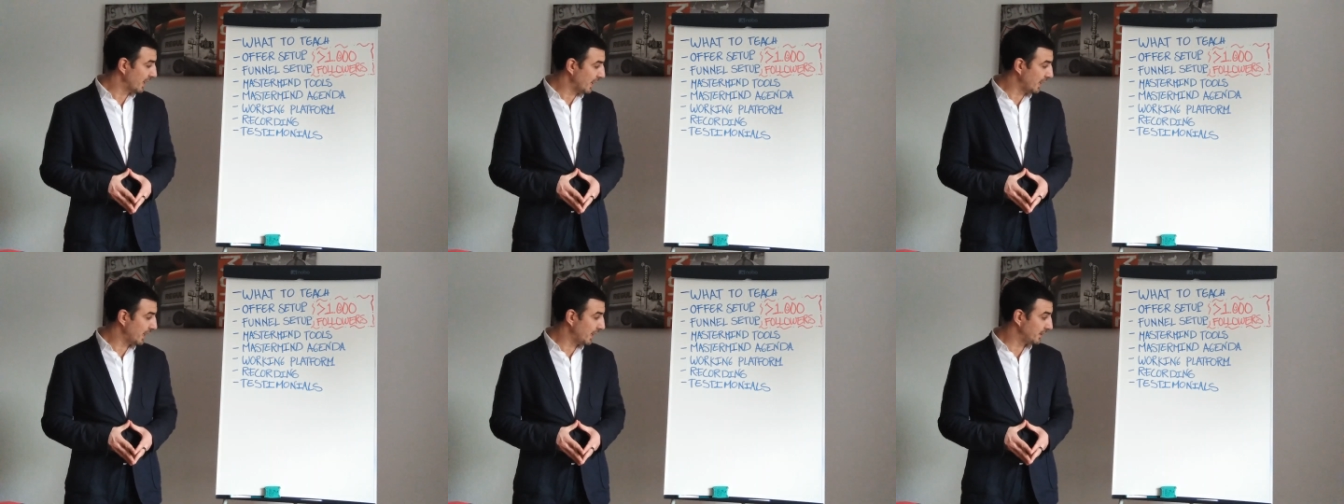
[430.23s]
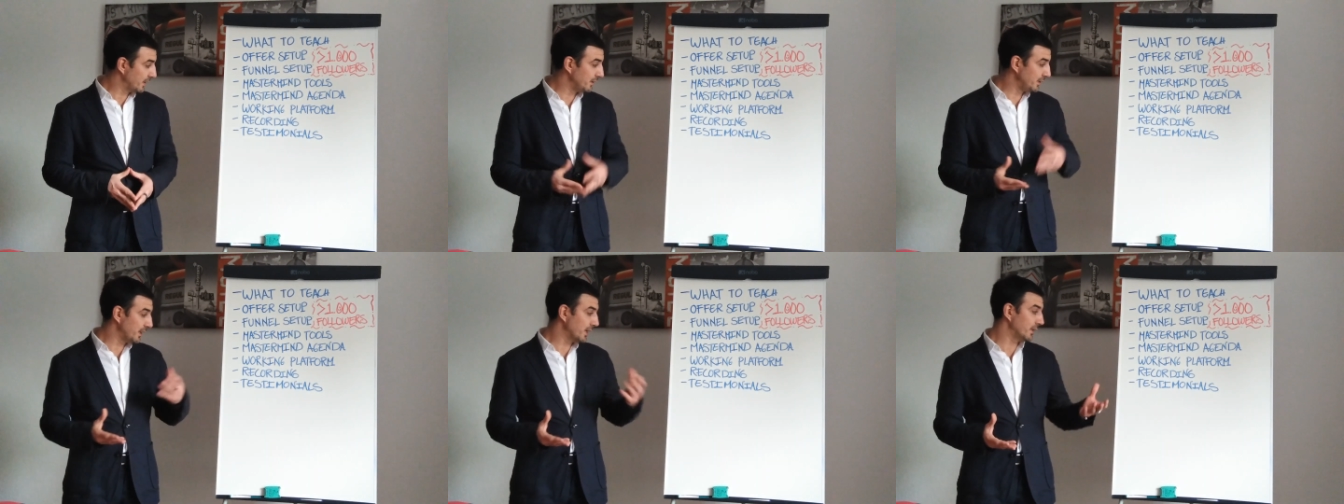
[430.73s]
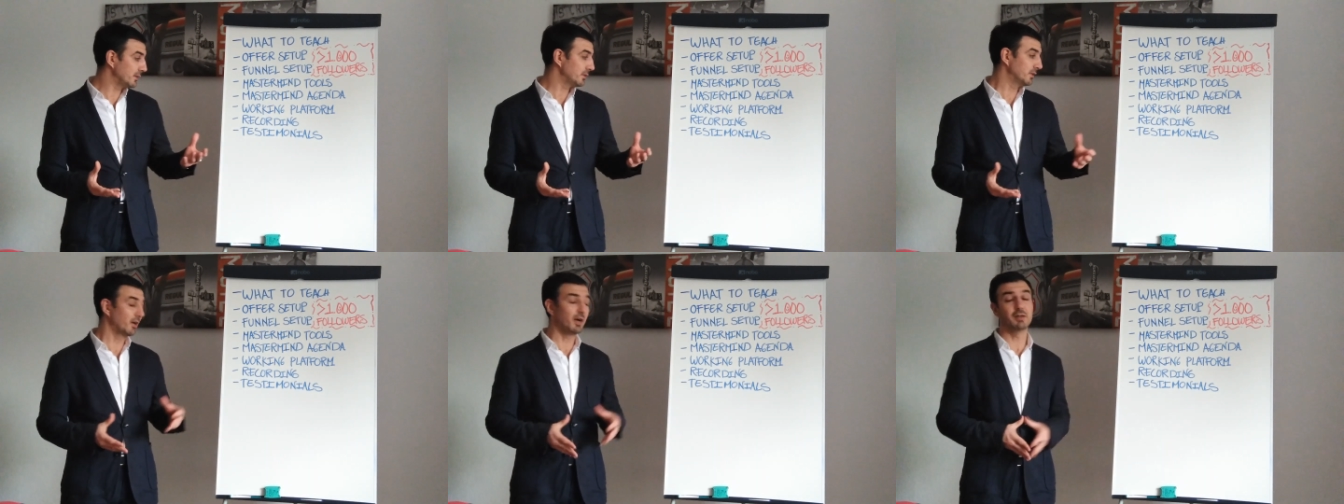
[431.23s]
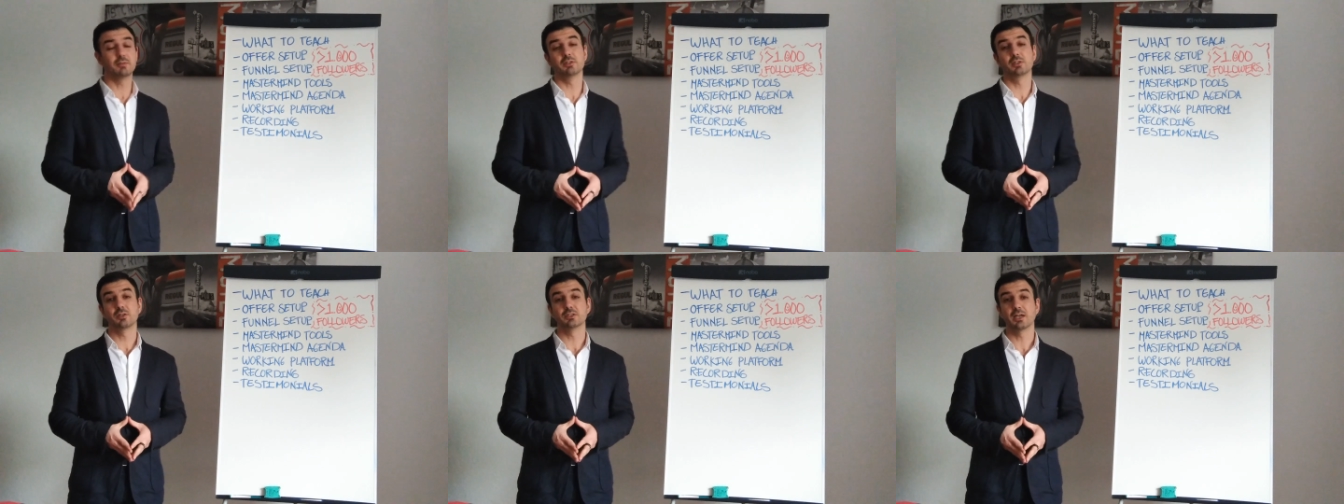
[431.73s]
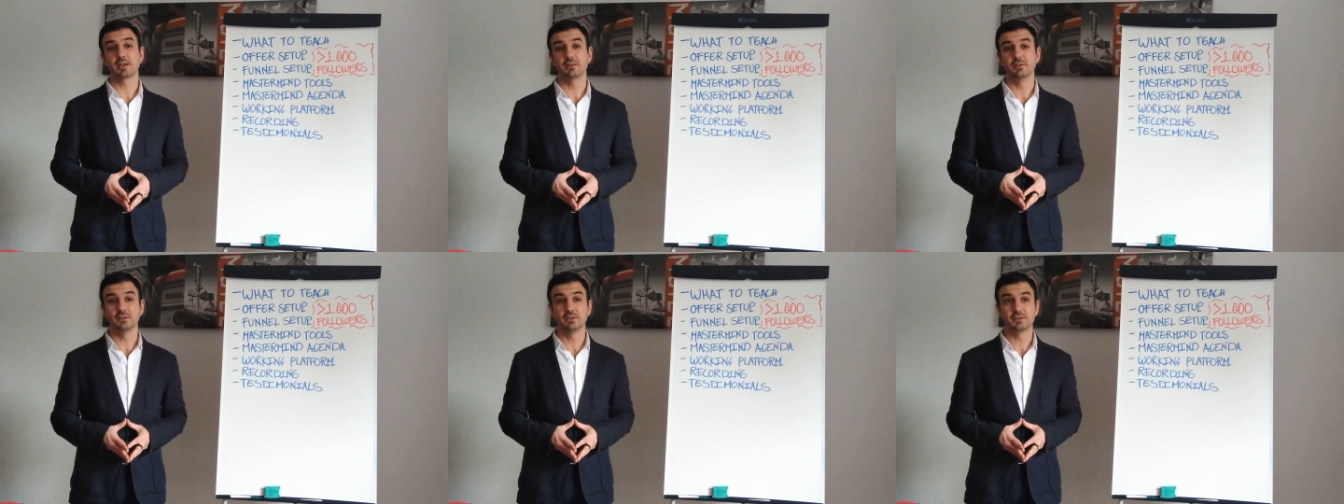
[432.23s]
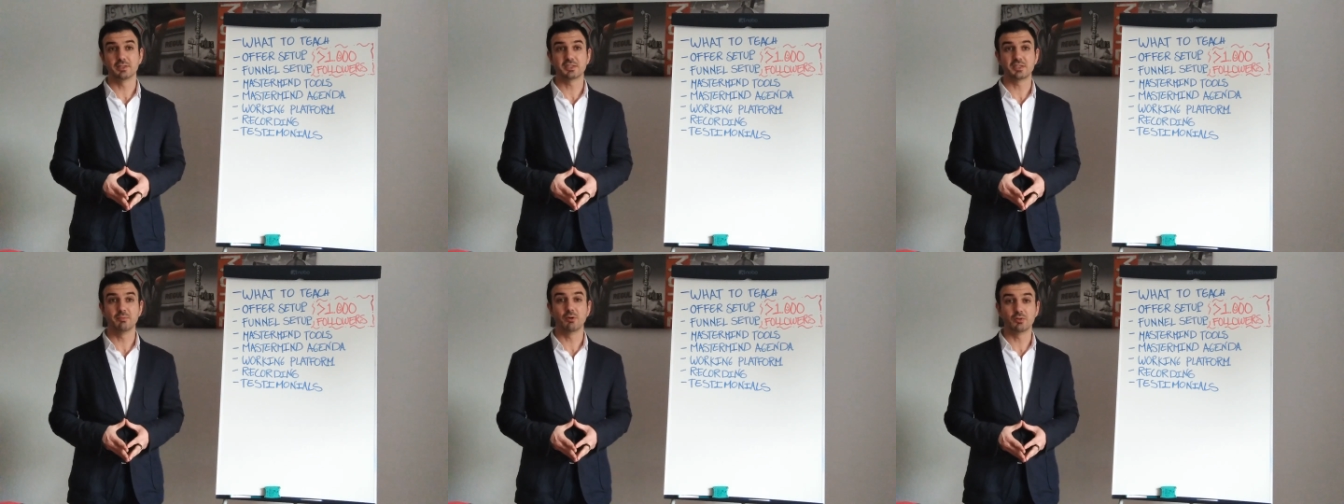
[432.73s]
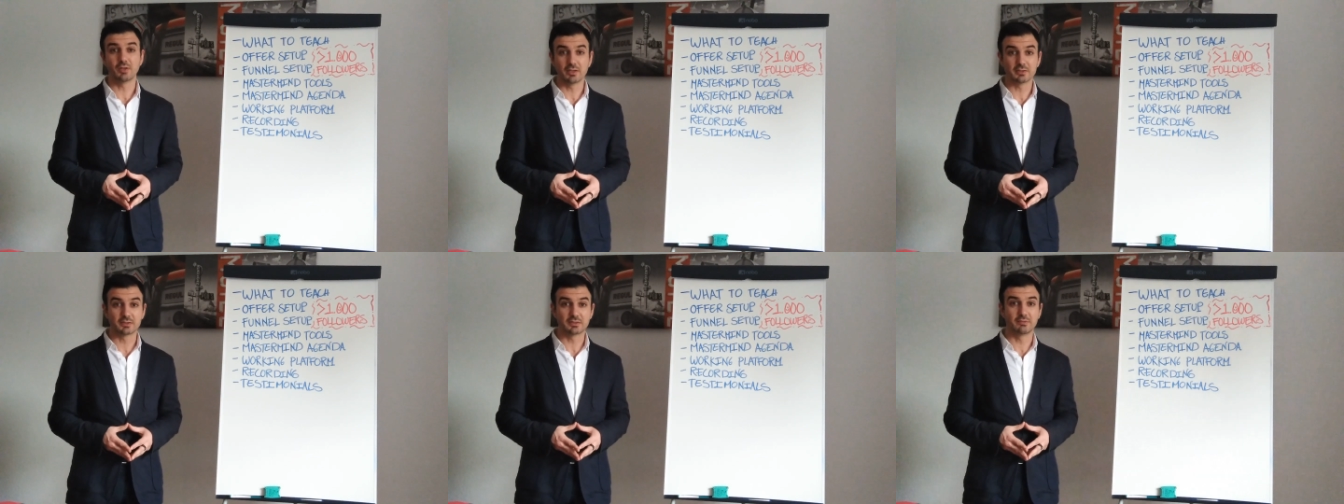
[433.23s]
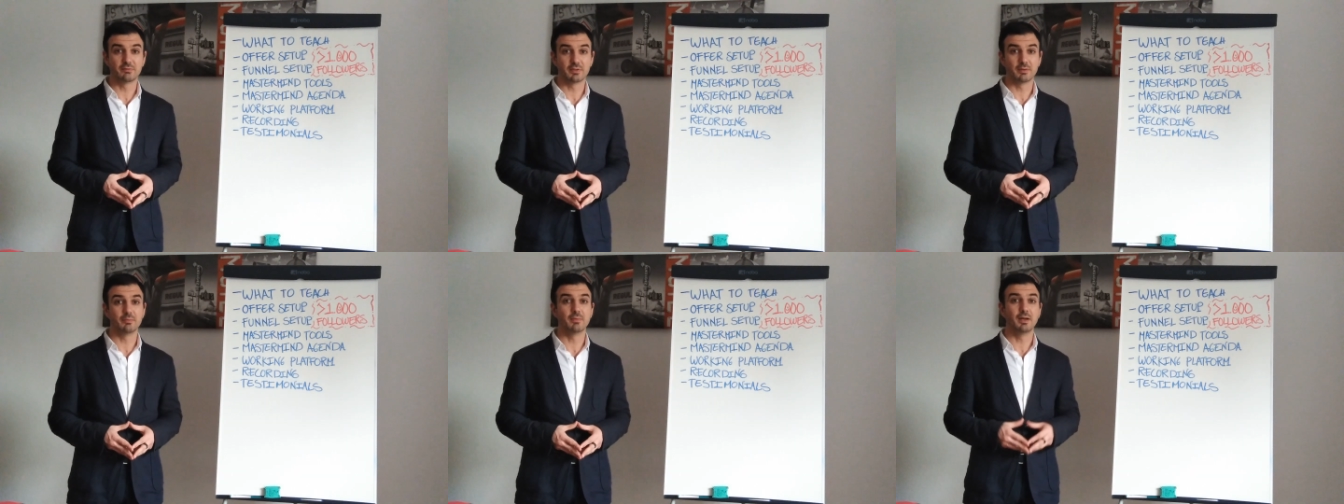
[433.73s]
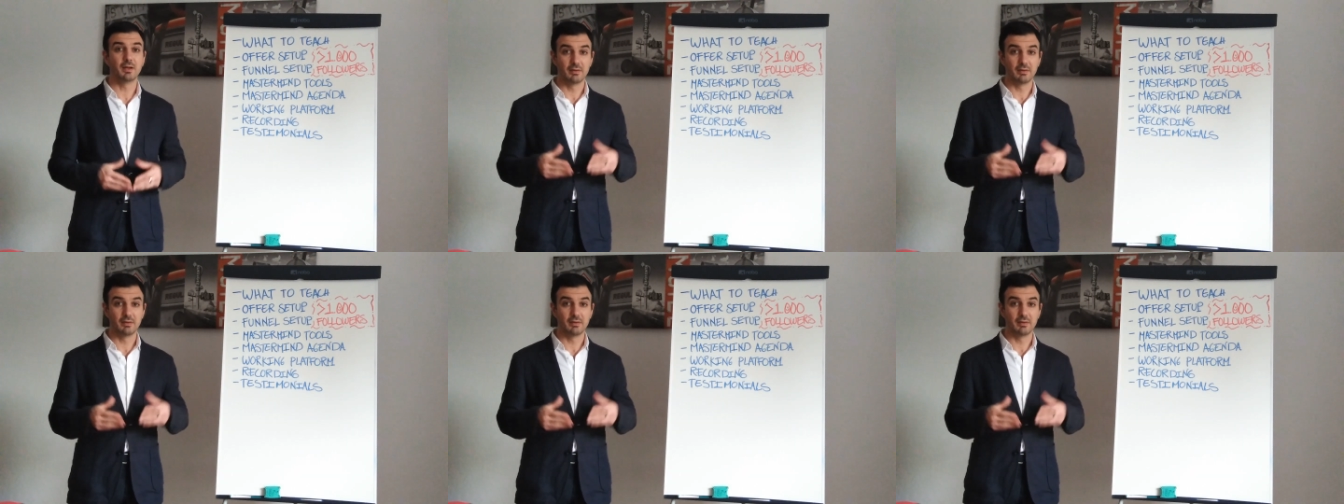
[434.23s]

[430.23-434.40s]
And in the end, I will collect the testimonials from